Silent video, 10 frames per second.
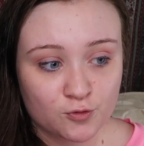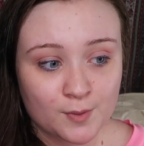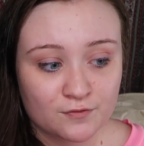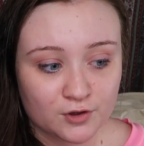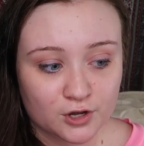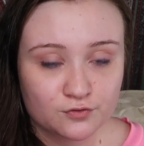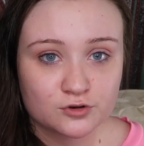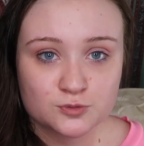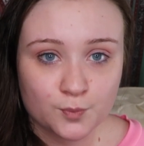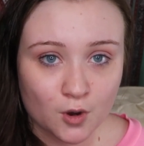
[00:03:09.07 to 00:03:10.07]
from my very
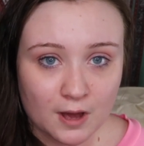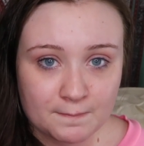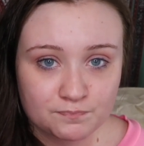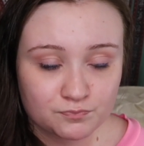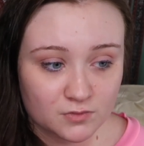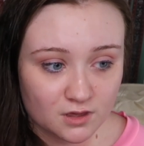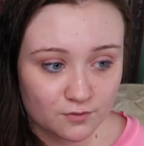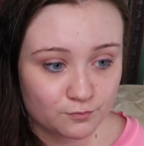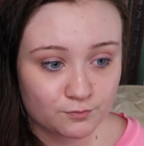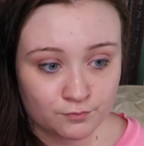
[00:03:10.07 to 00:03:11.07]
first spawn
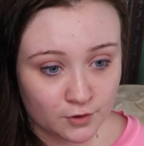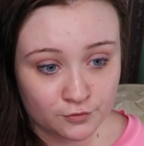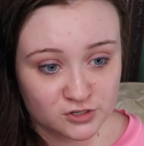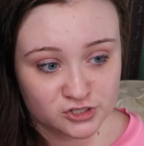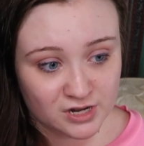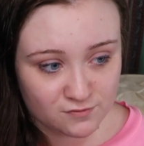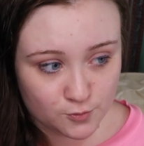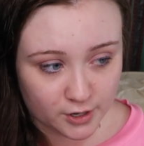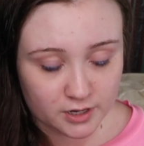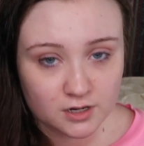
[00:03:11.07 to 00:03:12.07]
of a fish that I ever
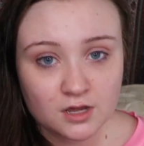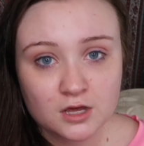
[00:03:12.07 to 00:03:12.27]
bred.